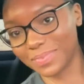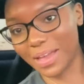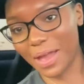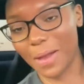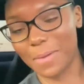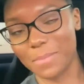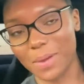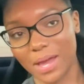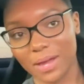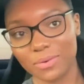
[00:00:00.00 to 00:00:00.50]

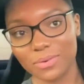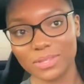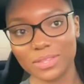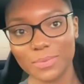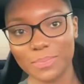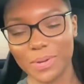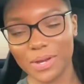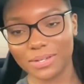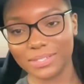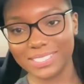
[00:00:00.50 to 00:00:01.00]
I'm back with
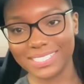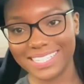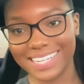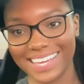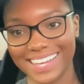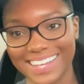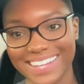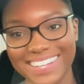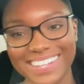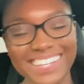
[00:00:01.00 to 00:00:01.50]
the
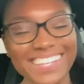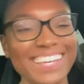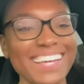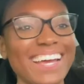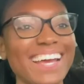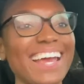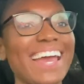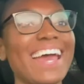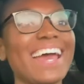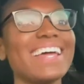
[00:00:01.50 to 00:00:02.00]

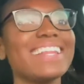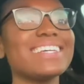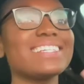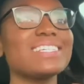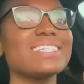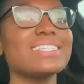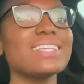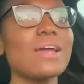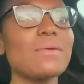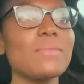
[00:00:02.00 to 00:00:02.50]
ponytail. This
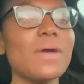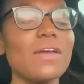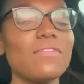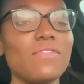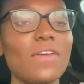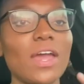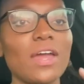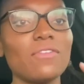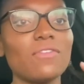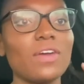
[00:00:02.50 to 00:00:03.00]
is like my
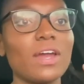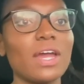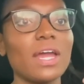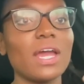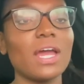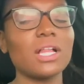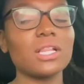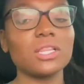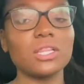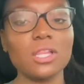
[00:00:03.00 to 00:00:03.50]

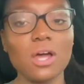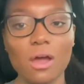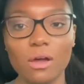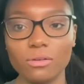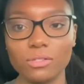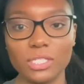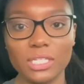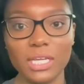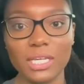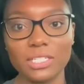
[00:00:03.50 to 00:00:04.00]
favorite
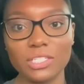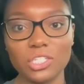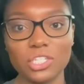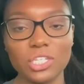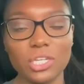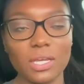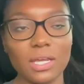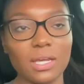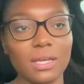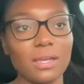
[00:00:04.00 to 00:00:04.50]
low
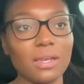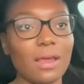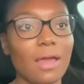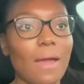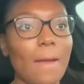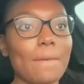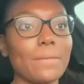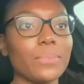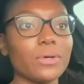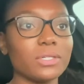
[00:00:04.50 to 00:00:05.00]
tension
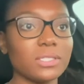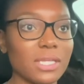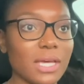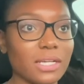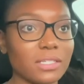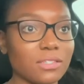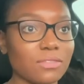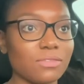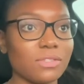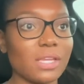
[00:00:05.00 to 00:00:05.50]

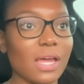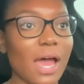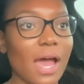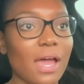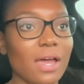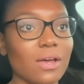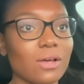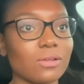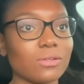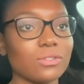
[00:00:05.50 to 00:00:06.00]
protective
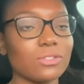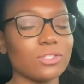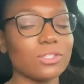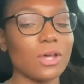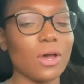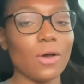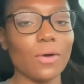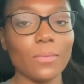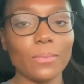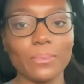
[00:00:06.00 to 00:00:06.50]
style.
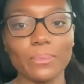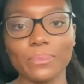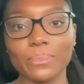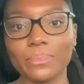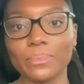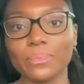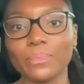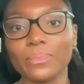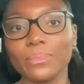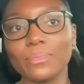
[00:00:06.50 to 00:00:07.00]
So
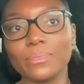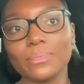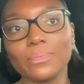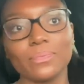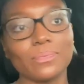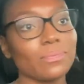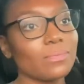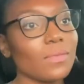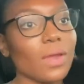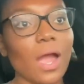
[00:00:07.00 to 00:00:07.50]

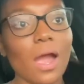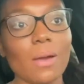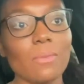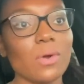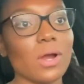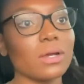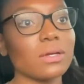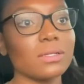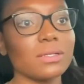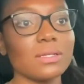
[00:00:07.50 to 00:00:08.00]
I'm
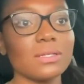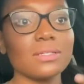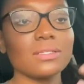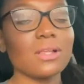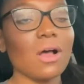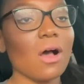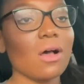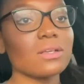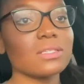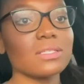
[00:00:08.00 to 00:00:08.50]
rocking these
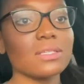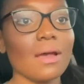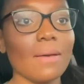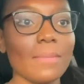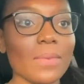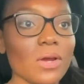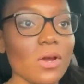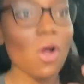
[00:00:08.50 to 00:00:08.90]
all summer,